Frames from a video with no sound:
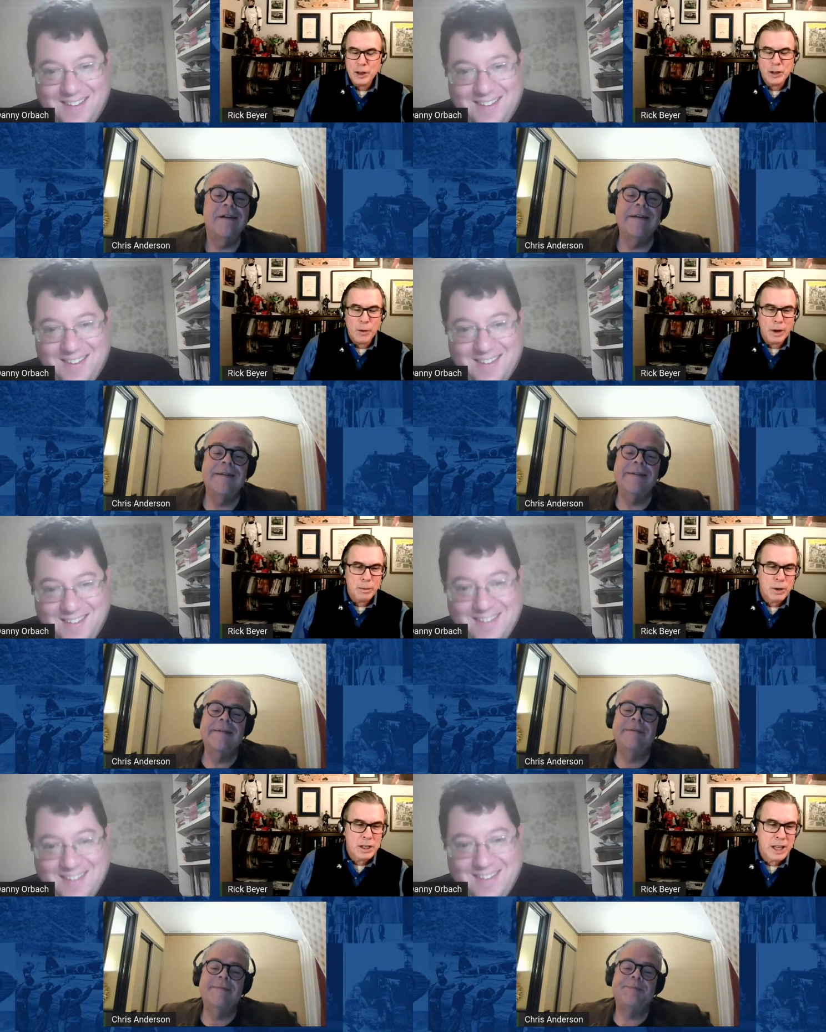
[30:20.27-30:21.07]
Speaker 1: Don't want to
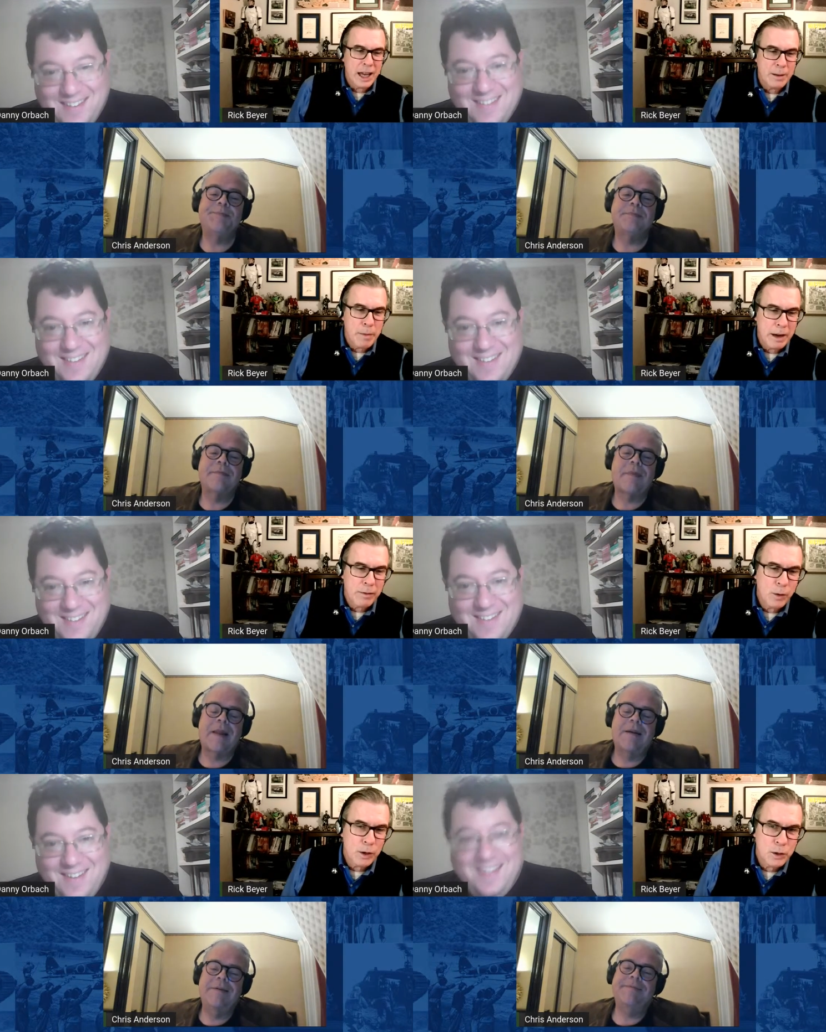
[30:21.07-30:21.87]
push that
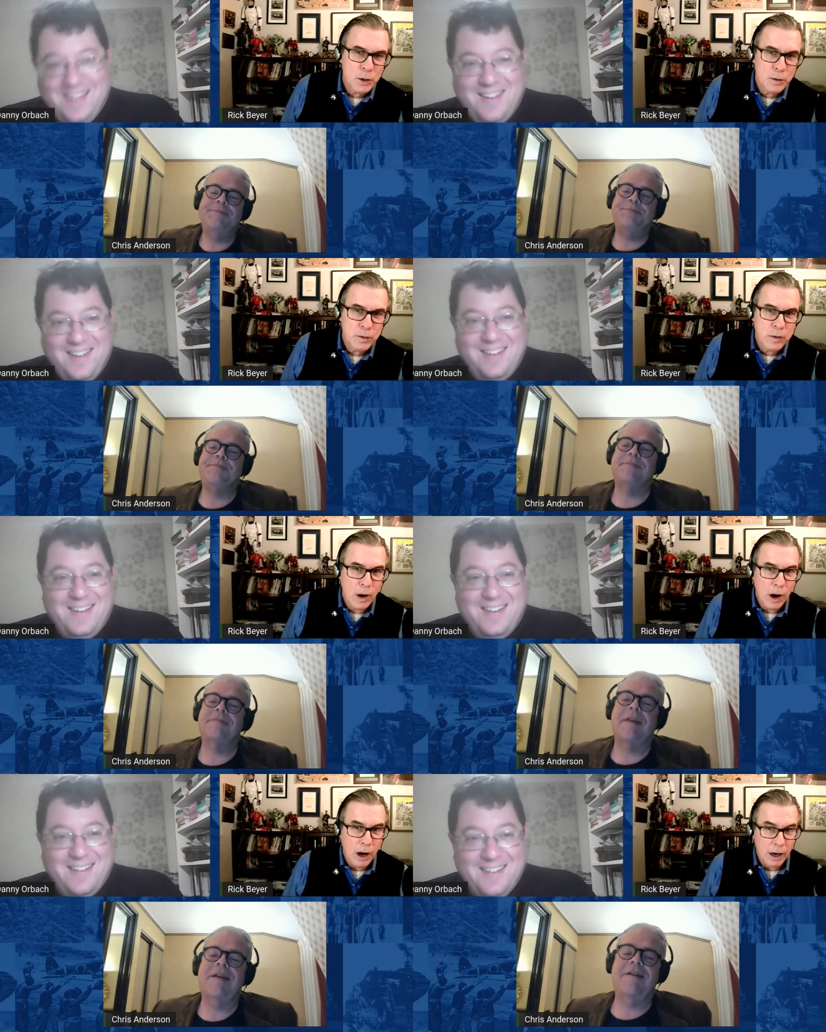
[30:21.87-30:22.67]
metaphor too
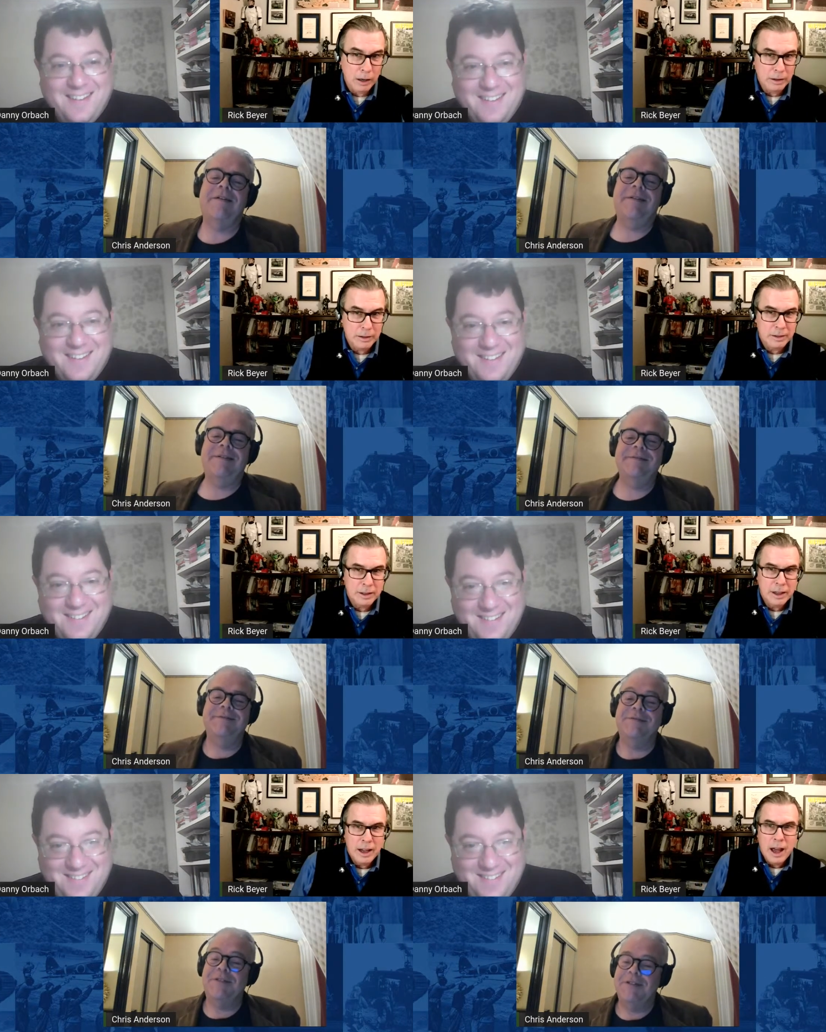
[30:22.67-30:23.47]
far.
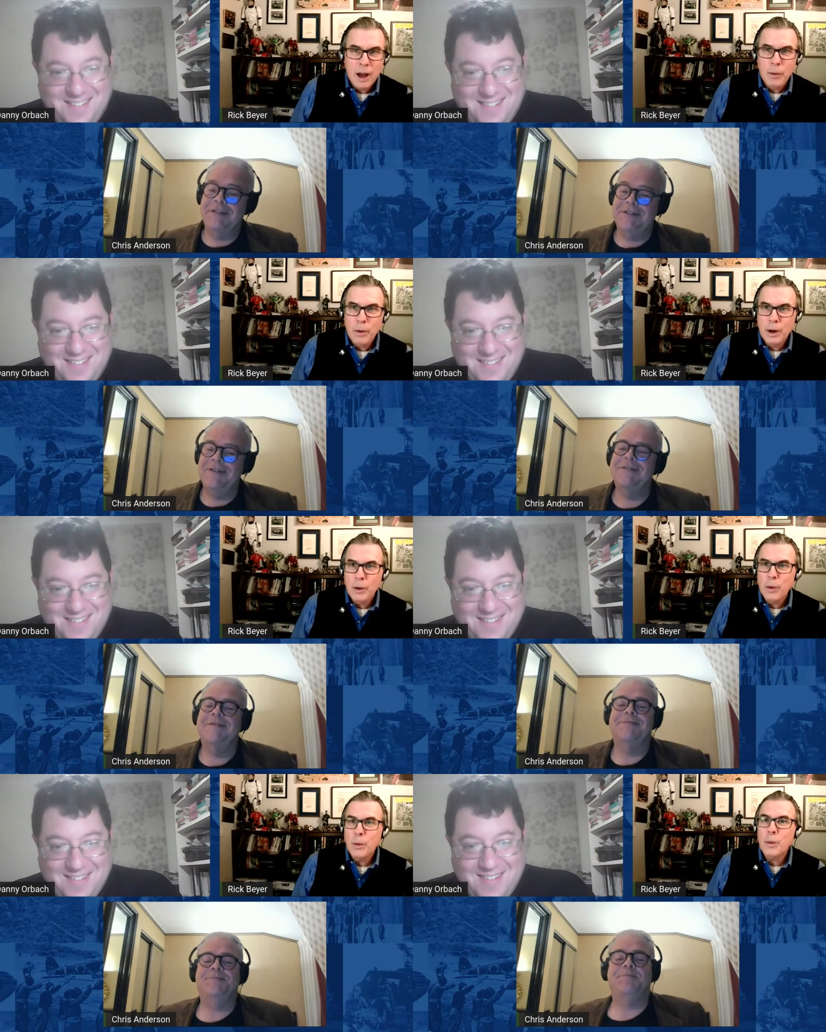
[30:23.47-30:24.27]

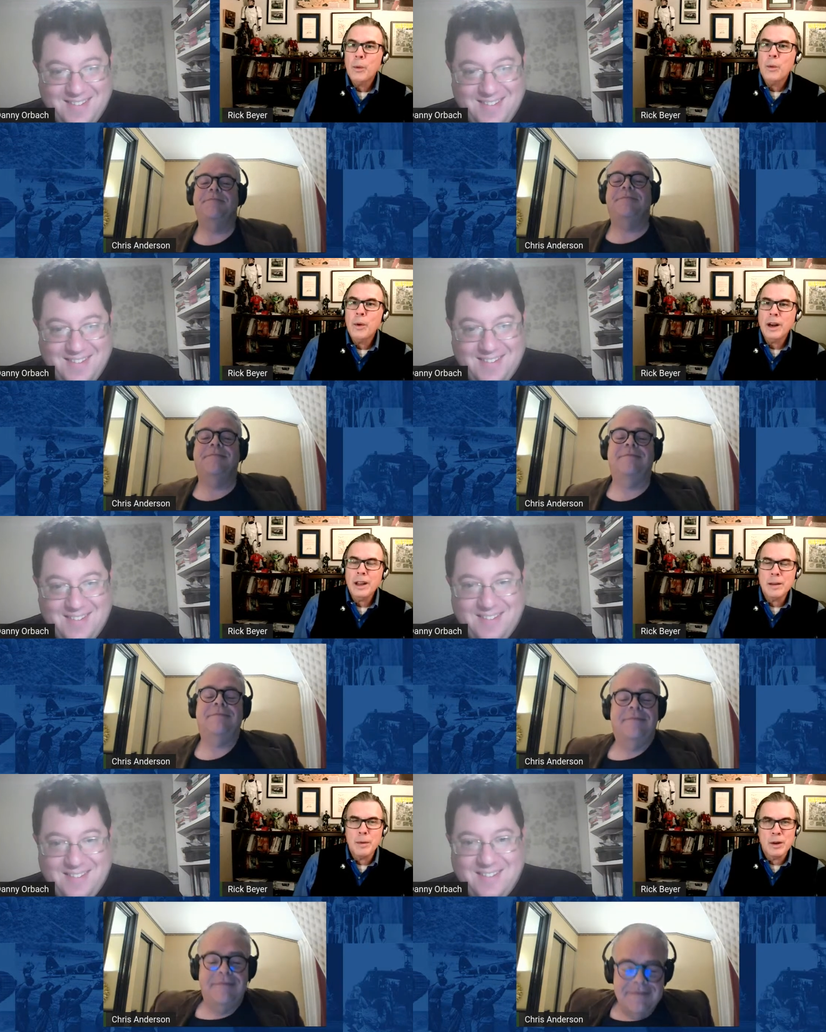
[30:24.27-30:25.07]
No. One of
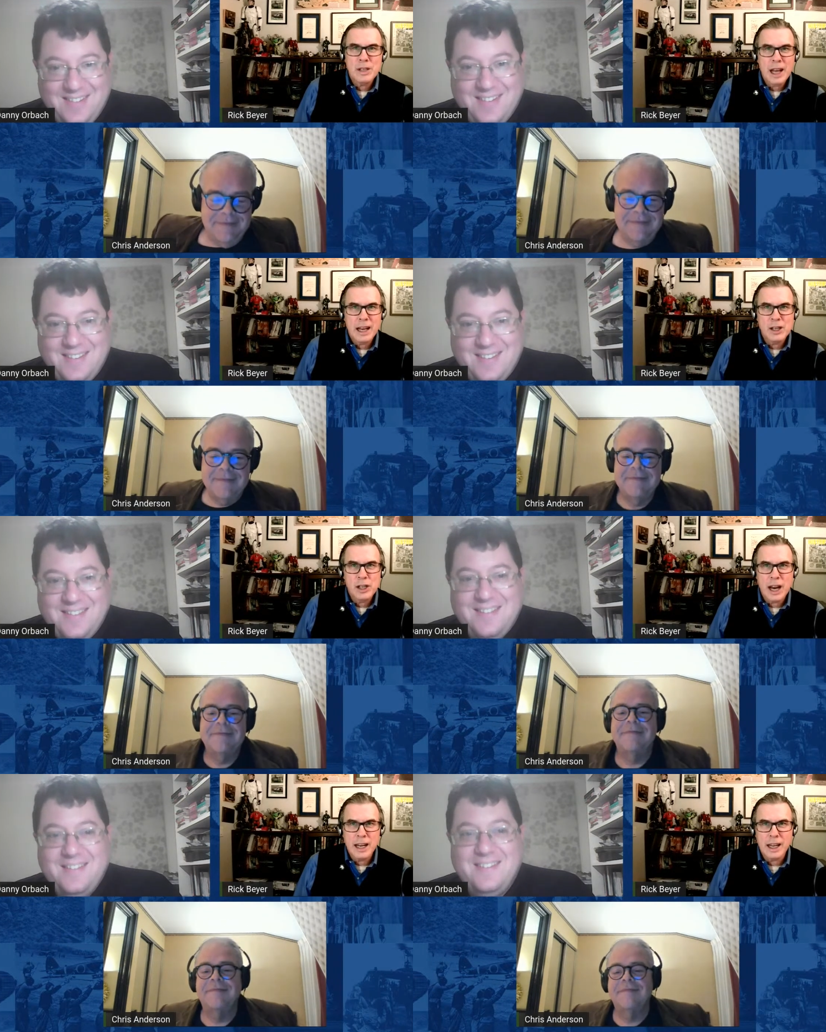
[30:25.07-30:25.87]
the most head
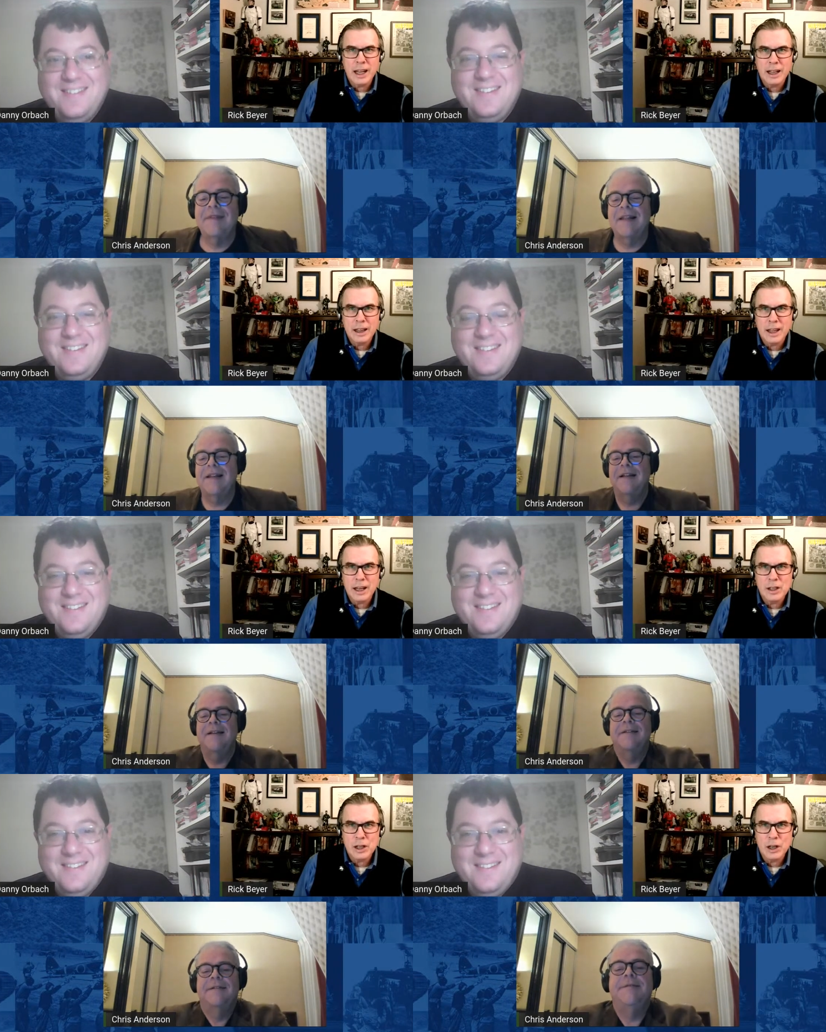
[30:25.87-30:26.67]
shaking
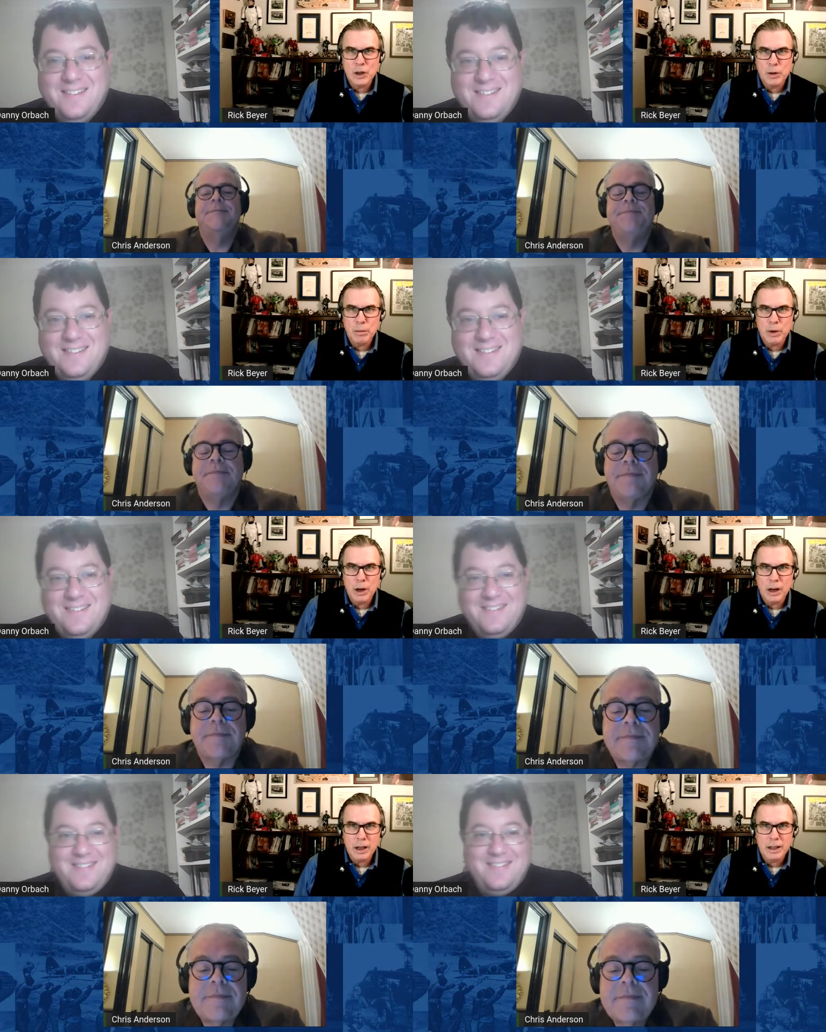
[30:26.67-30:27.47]
things in your
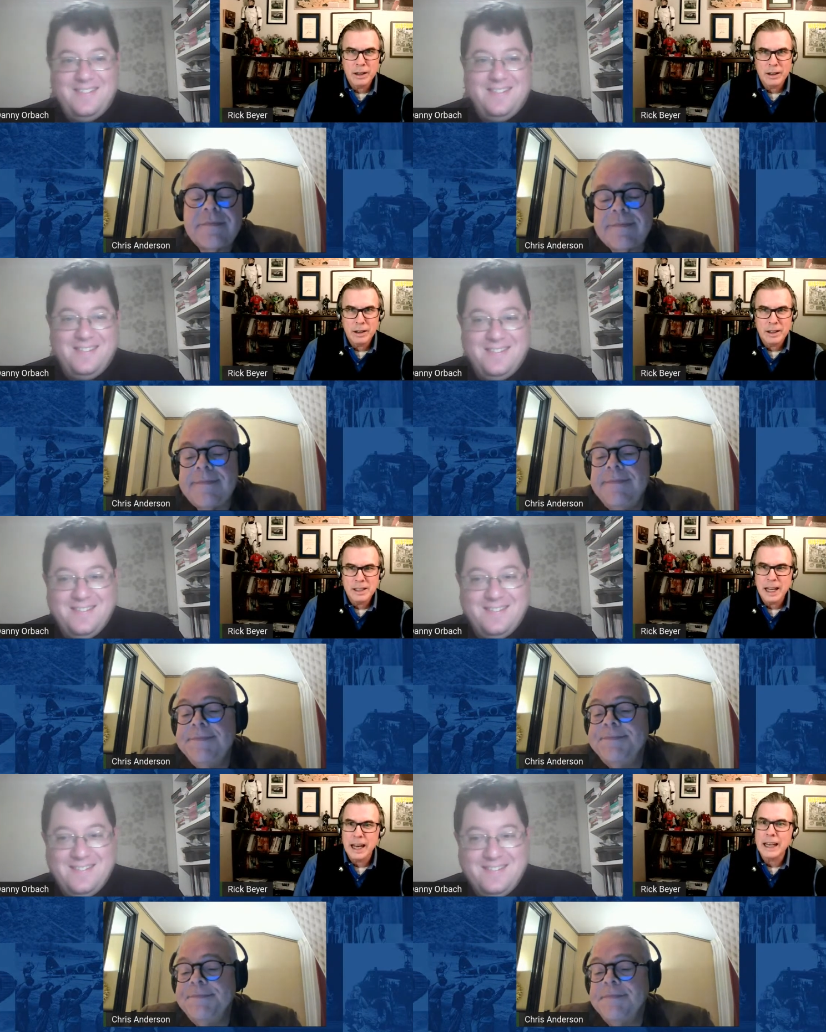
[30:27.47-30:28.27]
book, uh,
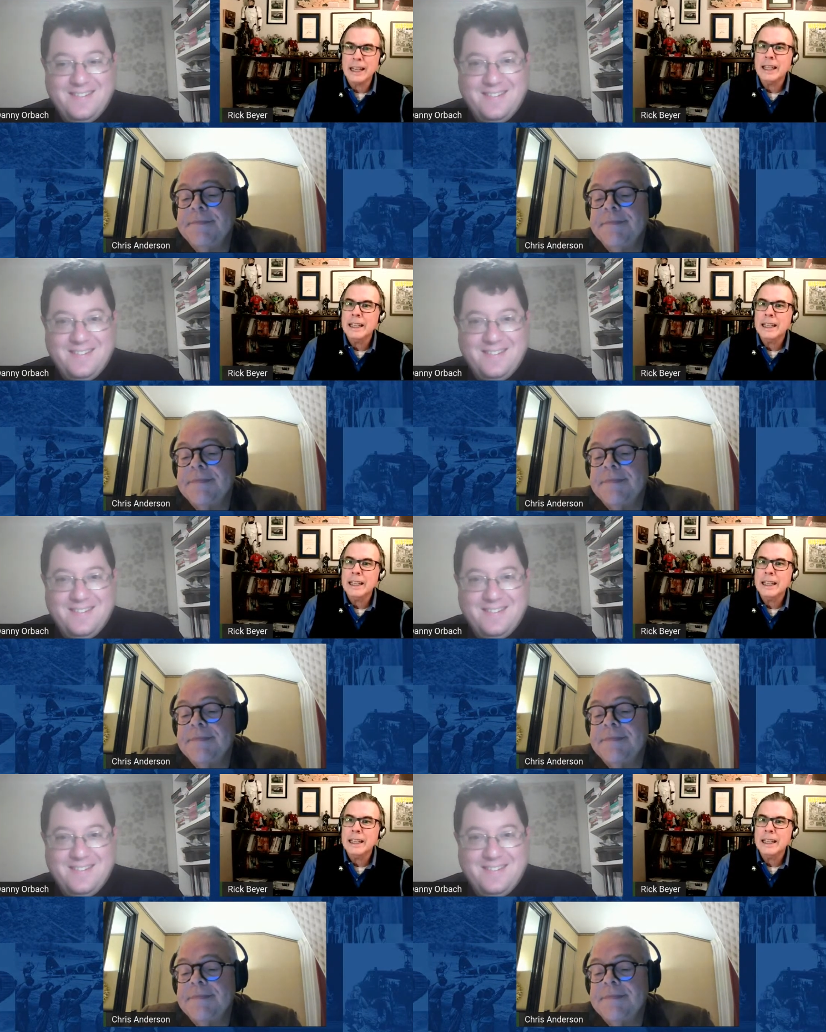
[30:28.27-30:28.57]
Danny,